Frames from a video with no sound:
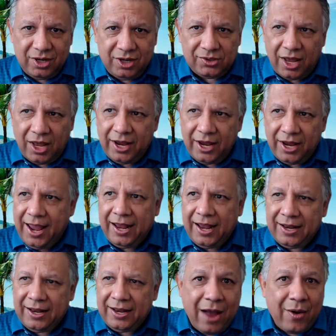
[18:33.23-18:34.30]
it's like,
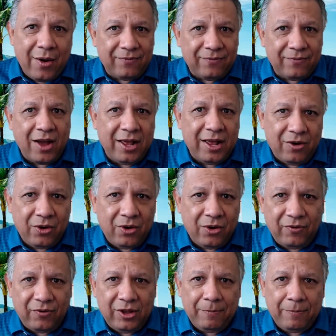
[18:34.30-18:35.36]
hey, now I can finally go
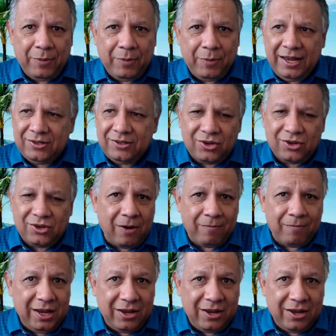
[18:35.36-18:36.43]
to the Philippines,
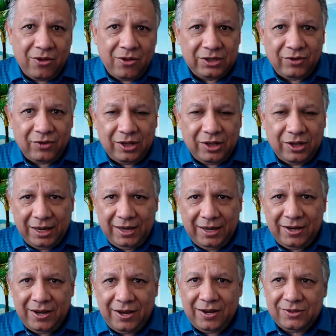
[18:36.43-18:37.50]
start meeting all these
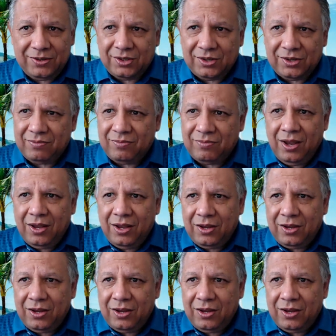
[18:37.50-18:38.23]
Filipinas, and,